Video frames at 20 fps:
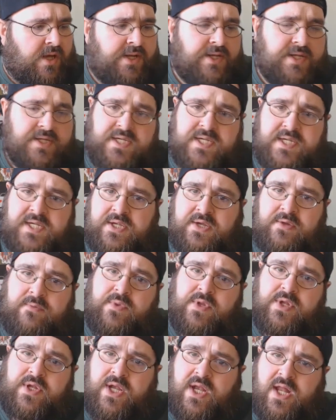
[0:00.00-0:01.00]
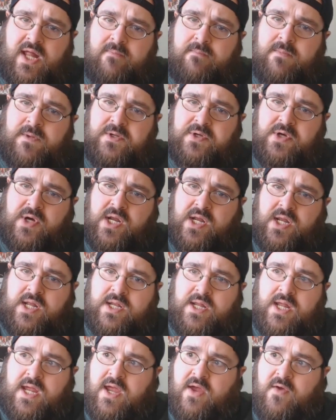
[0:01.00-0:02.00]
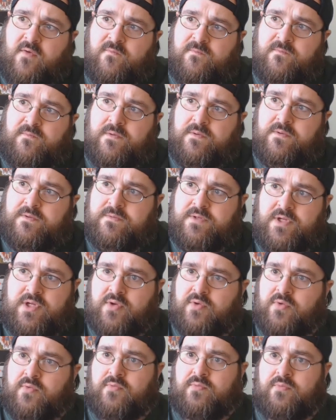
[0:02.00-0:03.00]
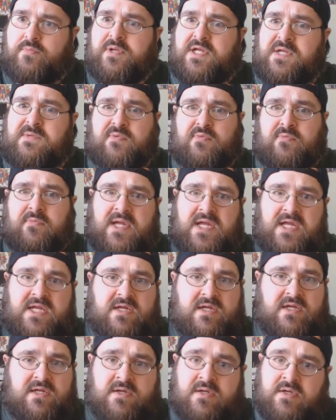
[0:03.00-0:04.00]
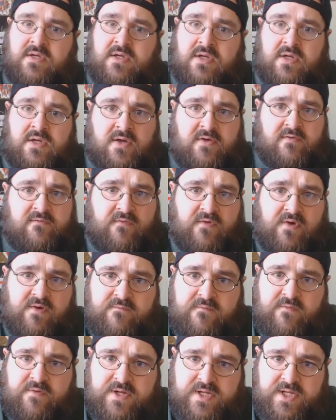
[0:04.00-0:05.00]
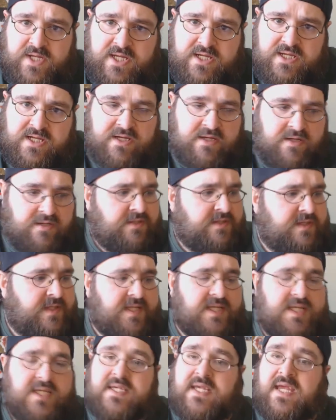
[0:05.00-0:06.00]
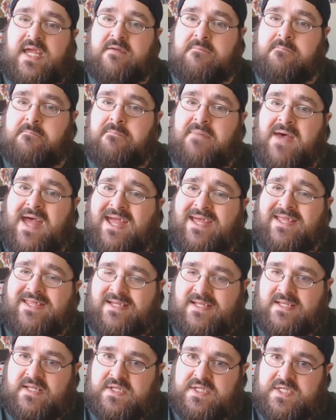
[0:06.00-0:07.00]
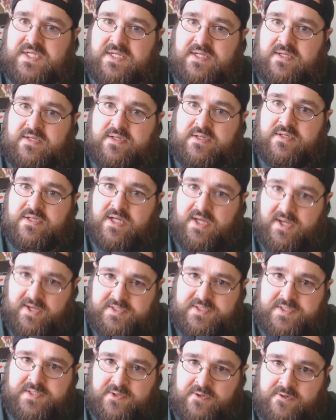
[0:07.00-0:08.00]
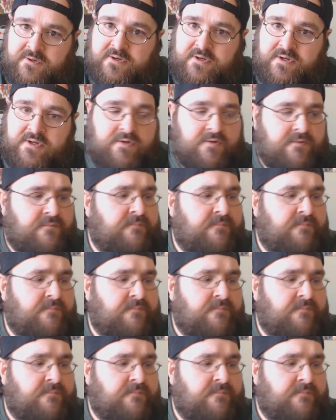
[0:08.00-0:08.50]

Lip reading: And this is something that I've been trying to have, people make forever and a day. This is a balanced custard.